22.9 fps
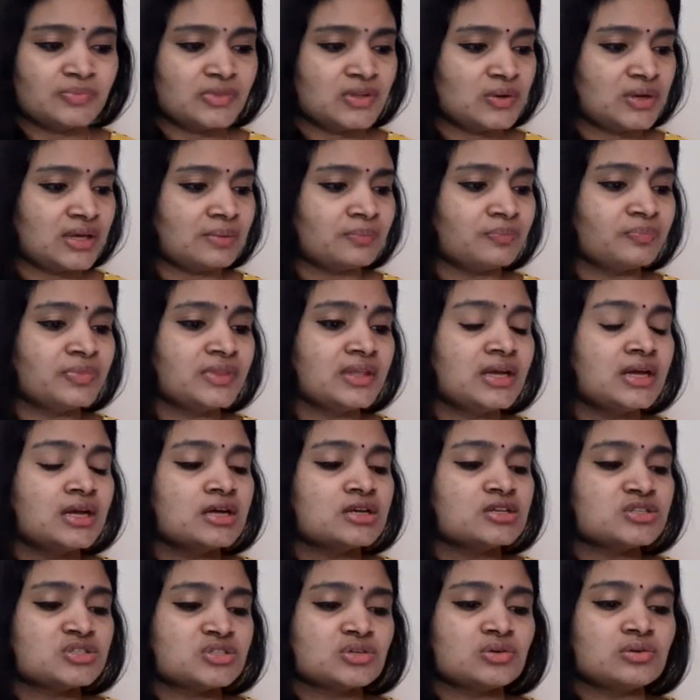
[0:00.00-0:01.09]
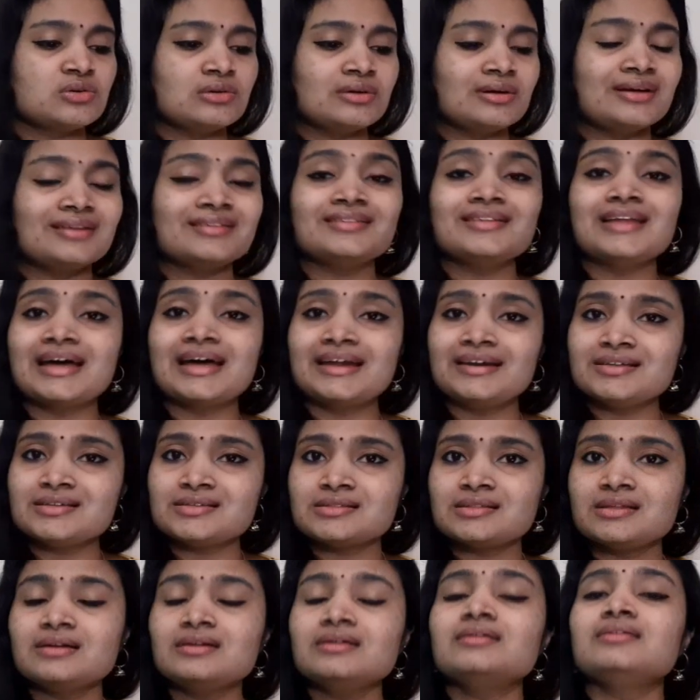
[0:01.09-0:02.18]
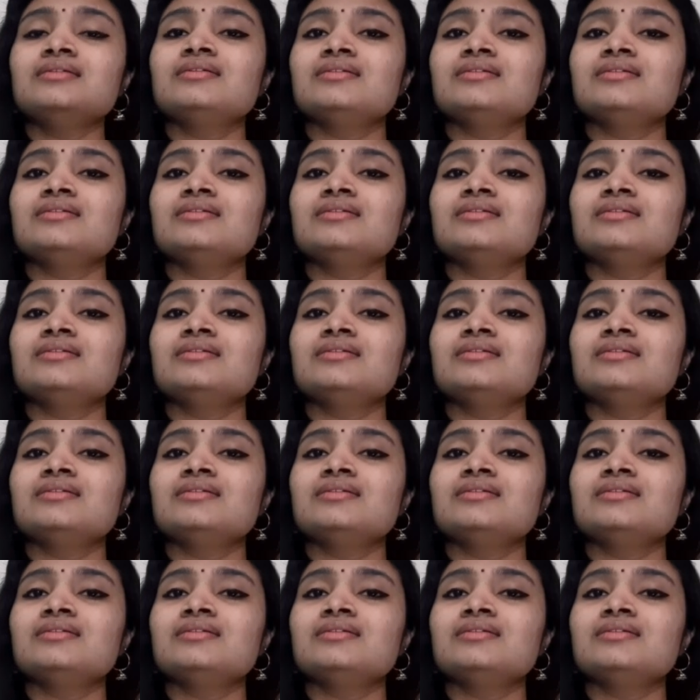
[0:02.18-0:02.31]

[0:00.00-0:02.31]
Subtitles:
Okay, so that is the